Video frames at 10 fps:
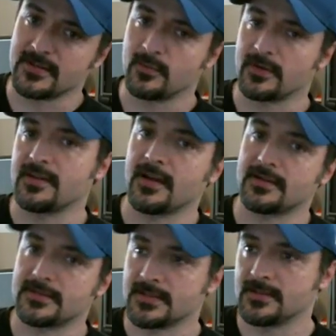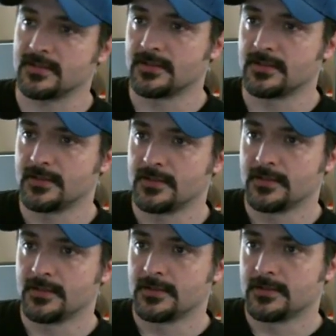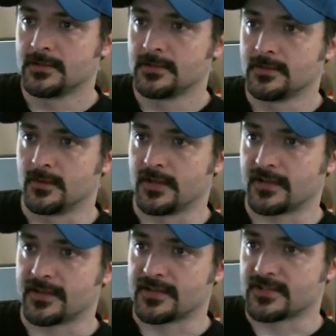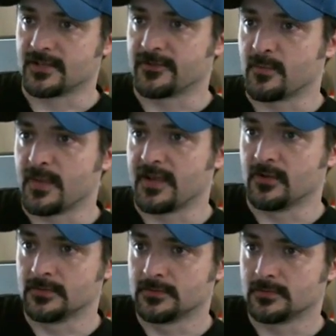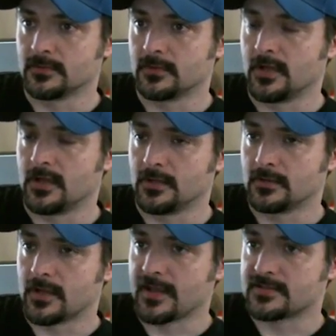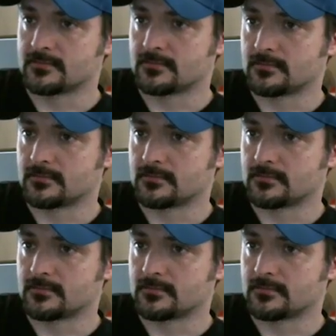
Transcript: when he got that stuff in the mail last